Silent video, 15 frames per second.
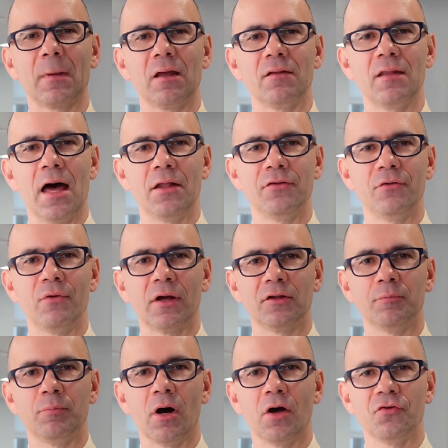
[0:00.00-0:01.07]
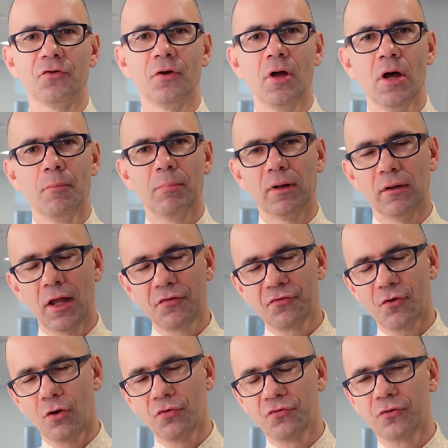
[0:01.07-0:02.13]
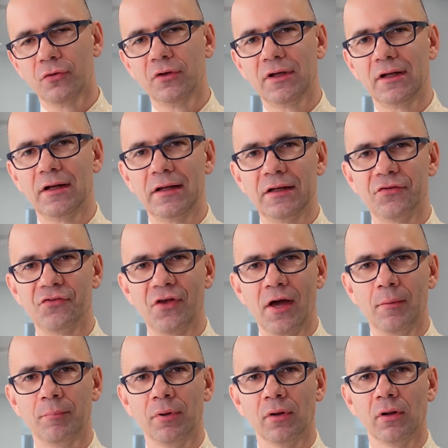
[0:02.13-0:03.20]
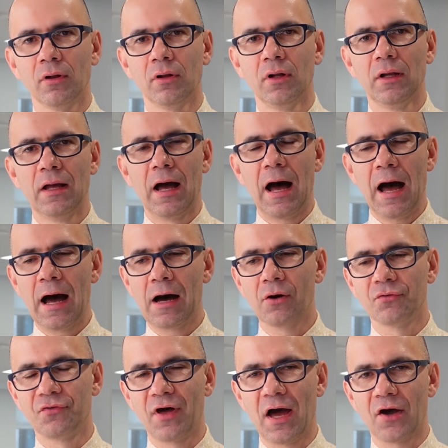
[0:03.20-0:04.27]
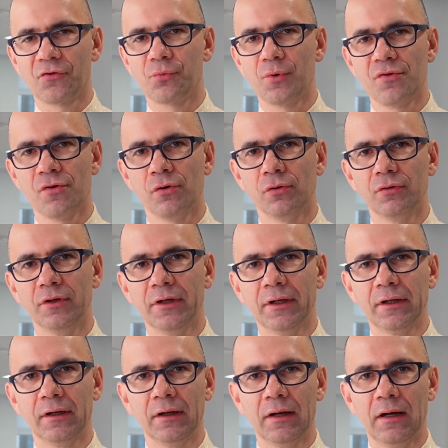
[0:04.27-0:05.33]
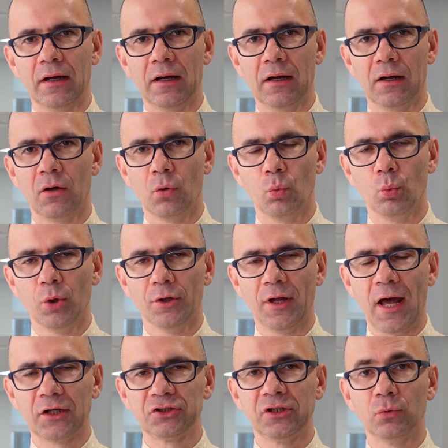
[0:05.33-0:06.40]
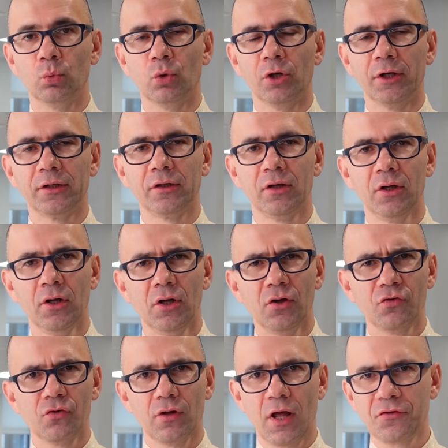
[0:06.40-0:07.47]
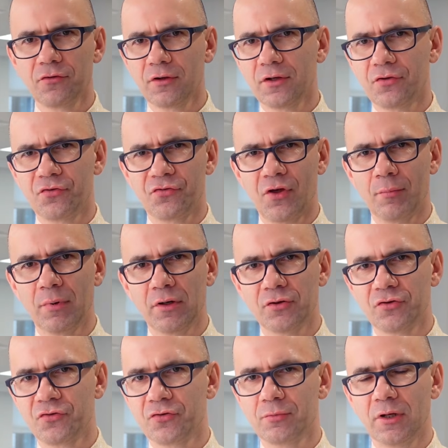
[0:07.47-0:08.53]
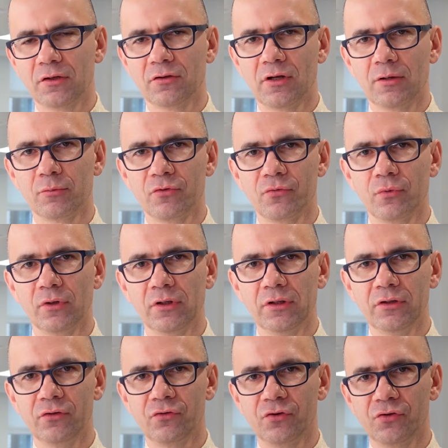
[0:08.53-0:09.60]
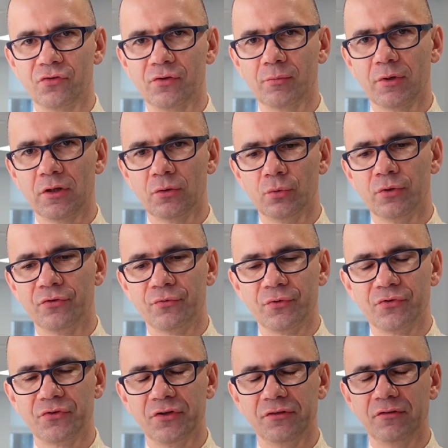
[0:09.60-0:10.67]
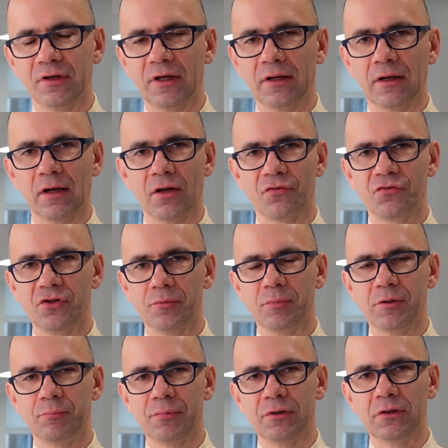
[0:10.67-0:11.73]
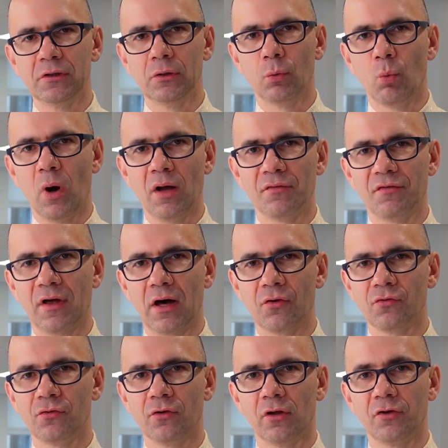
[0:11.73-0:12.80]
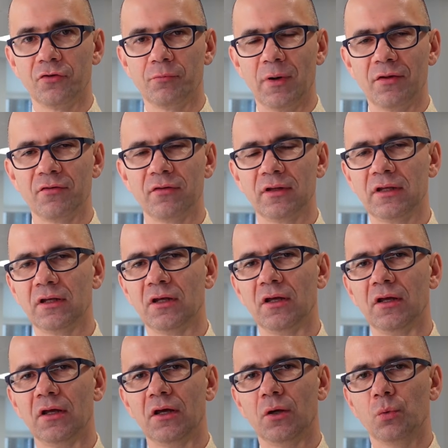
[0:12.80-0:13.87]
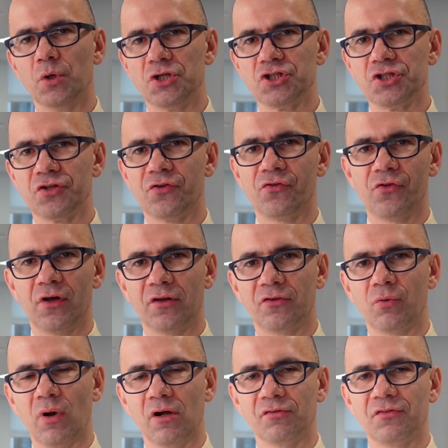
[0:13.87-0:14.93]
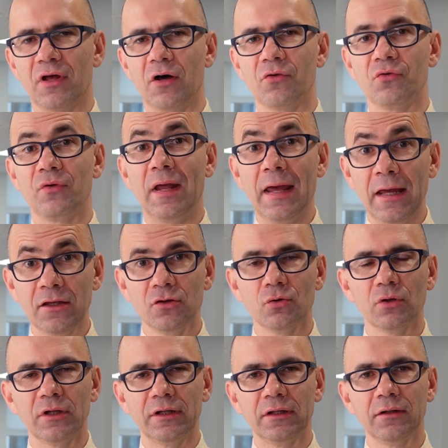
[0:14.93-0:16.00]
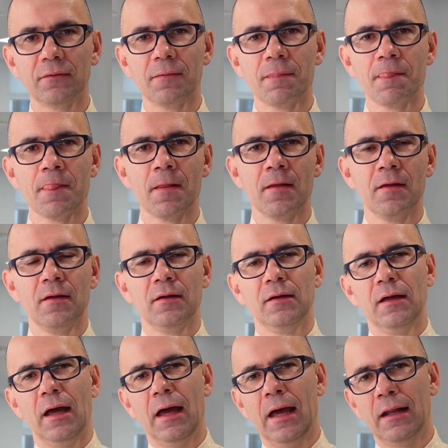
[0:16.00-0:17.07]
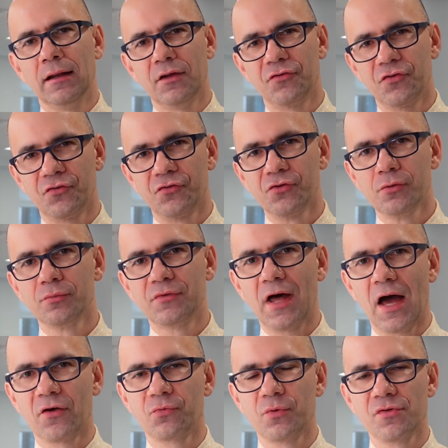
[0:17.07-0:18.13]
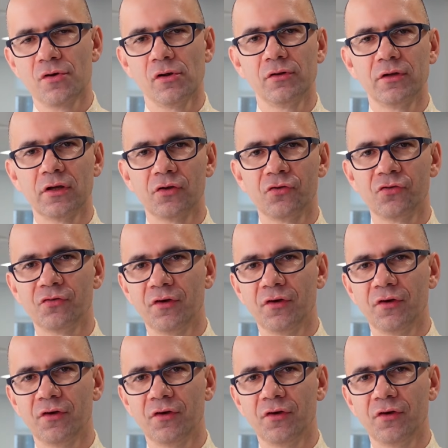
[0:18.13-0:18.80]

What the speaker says: that direct deposit. But let's also look at an example how tax withholding would actually work. So let's look at somebody, just to make the numbers really easy, somebody who is receiving CPP $1,000 monthly, which is $12,000 annually. And let's assume tax withholding is